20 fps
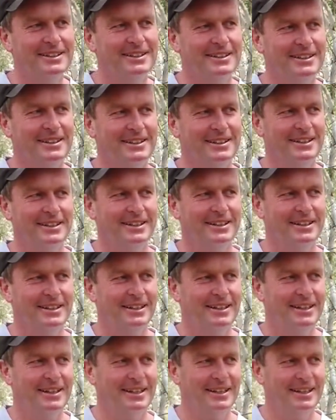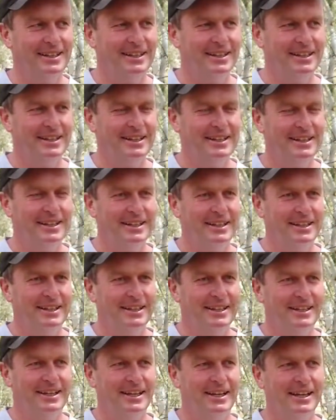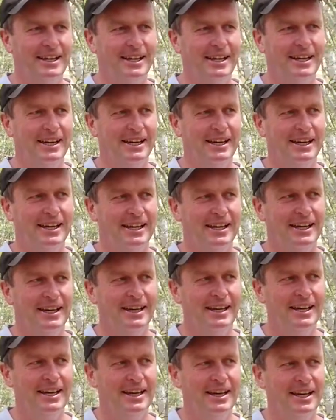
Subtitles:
Nobody speaks.